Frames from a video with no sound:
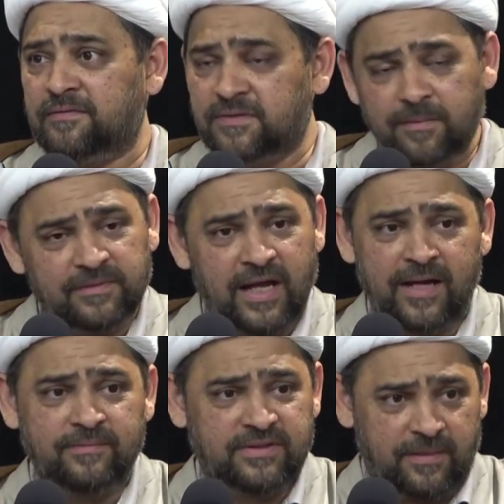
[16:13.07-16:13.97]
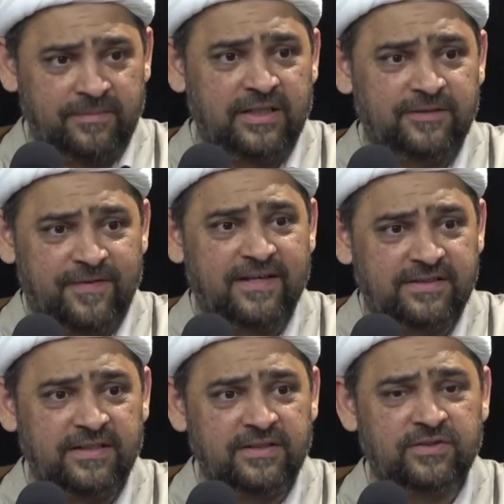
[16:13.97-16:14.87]
Sometimes some things
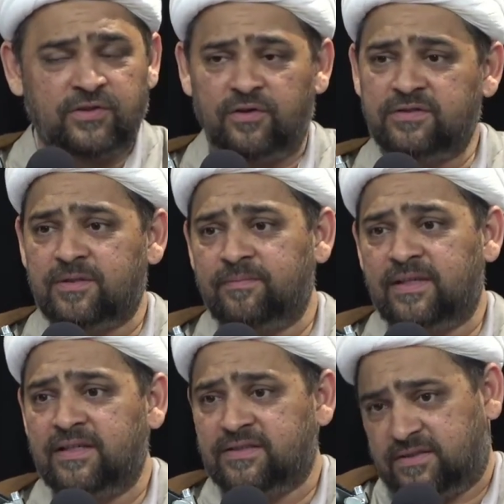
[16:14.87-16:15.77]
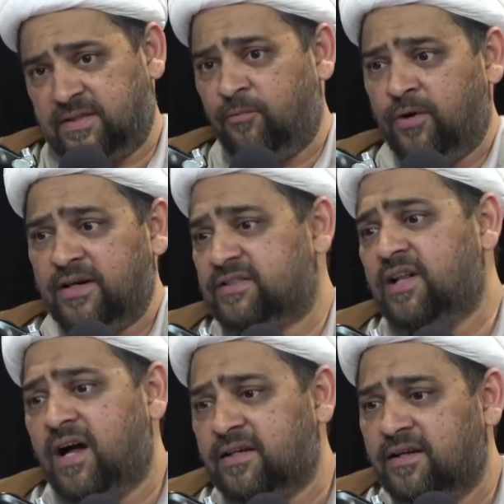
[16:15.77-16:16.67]
fasting is good, some things somewhere it's
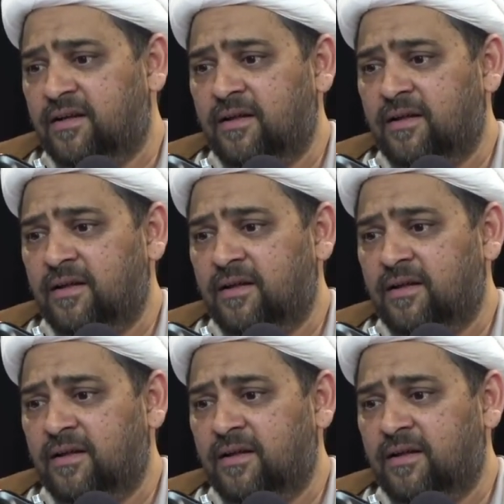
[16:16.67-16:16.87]
not.